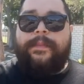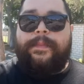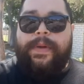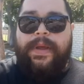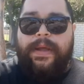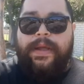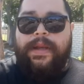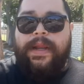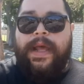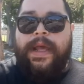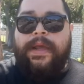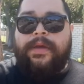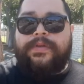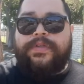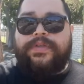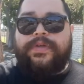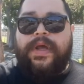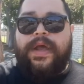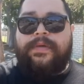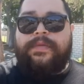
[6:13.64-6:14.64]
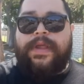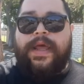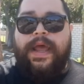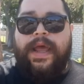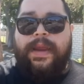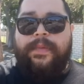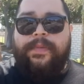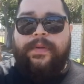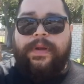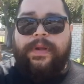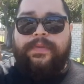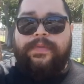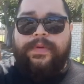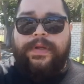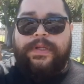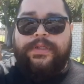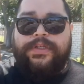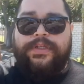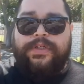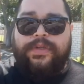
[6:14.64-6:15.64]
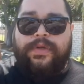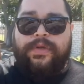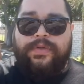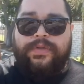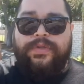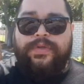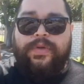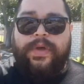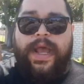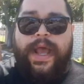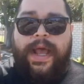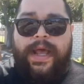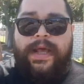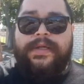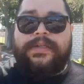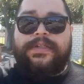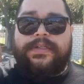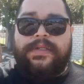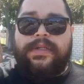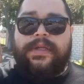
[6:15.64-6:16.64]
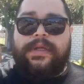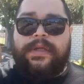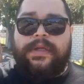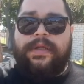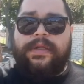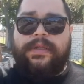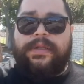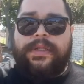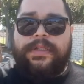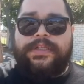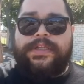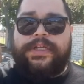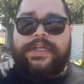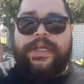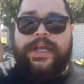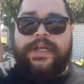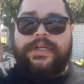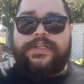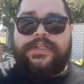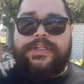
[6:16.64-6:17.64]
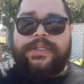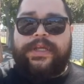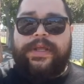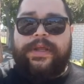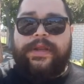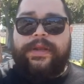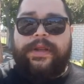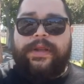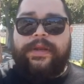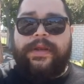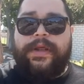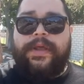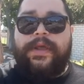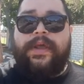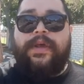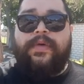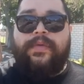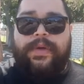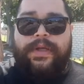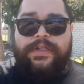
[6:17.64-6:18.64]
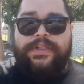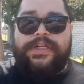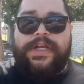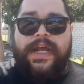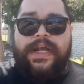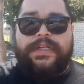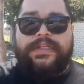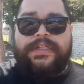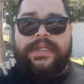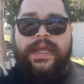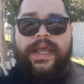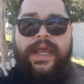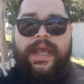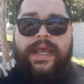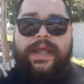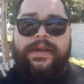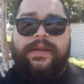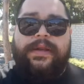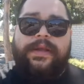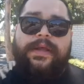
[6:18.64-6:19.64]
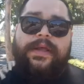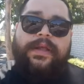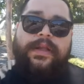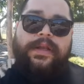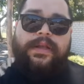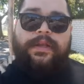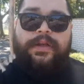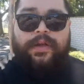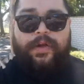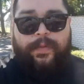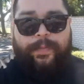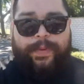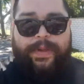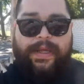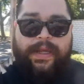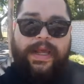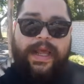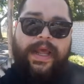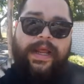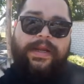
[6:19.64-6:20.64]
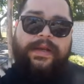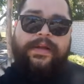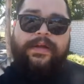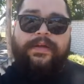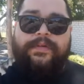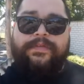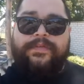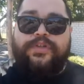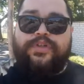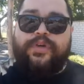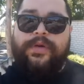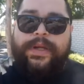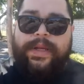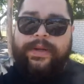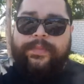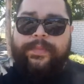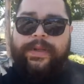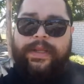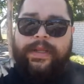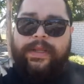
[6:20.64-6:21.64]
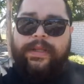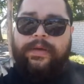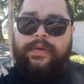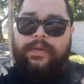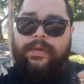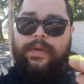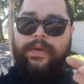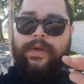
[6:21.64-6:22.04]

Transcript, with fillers: but I also have the hybrid, which also has the, the THC in it, which has a head loopy kind of dreamy